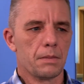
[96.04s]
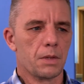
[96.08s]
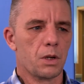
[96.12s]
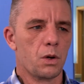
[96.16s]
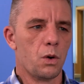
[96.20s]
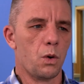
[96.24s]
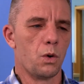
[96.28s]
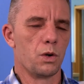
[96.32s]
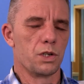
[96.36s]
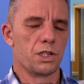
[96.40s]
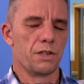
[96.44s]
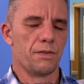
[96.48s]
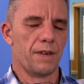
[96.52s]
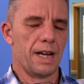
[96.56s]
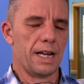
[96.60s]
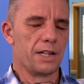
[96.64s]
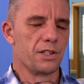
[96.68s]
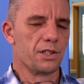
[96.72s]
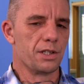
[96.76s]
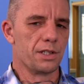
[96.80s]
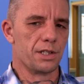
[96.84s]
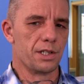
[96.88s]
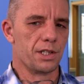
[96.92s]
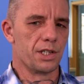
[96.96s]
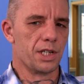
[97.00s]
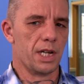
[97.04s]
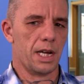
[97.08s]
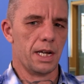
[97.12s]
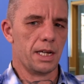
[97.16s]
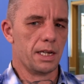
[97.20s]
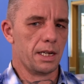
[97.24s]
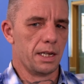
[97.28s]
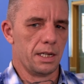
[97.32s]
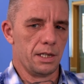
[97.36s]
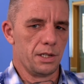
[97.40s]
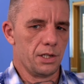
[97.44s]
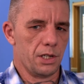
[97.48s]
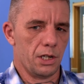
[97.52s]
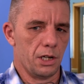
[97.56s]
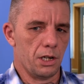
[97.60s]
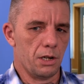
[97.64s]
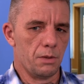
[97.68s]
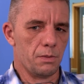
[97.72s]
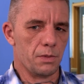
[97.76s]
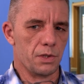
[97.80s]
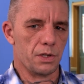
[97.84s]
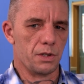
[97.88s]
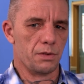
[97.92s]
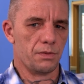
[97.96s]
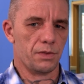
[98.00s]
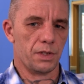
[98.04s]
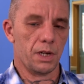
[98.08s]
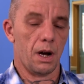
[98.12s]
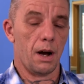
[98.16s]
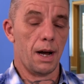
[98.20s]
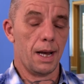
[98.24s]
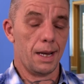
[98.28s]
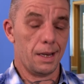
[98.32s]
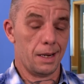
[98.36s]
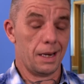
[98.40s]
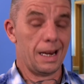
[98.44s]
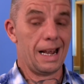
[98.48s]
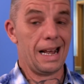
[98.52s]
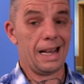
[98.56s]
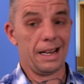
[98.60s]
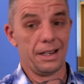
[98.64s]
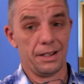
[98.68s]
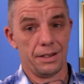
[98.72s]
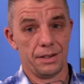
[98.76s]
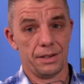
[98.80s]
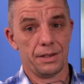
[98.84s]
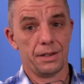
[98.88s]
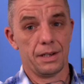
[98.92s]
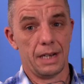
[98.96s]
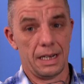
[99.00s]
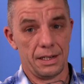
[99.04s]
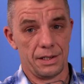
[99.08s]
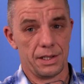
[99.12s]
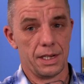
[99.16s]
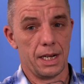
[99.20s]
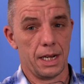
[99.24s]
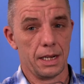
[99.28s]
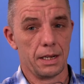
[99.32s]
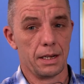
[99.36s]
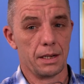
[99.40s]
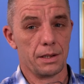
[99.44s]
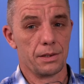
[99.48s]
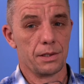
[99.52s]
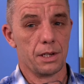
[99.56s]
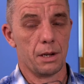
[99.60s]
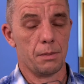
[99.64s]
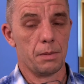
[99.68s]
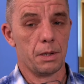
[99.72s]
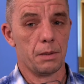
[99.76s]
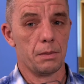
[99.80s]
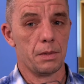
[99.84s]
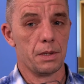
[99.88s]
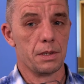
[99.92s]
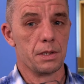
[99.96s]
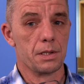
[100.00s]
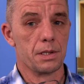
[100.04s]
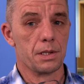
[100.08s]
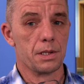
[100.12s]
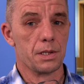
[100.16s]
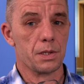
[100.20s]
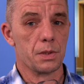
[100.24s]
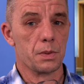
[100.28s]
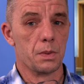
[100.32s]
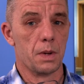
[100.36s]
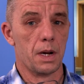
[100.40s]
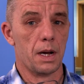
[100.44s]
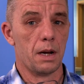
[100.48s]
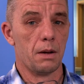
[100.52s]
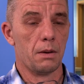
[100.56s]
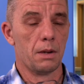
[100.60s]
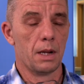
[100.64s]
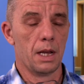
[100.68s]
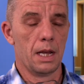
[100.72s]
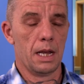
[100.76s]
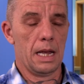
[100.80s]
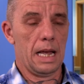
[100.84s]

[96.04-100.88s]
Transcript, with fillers: course of action to take in terms of diet and, and taking supplements as well.